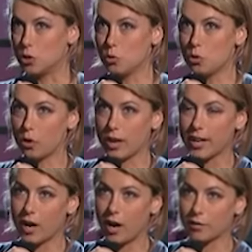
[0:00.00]
to
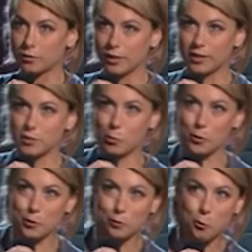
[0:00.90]
create conflict
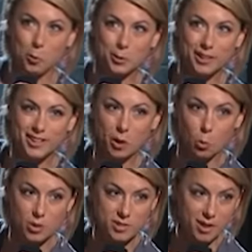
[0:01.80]
where there formerly
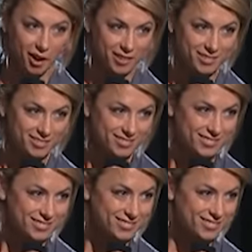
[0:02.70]
was none.
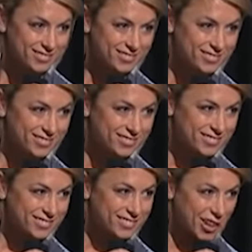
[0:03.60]

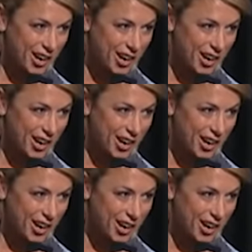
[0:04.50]
All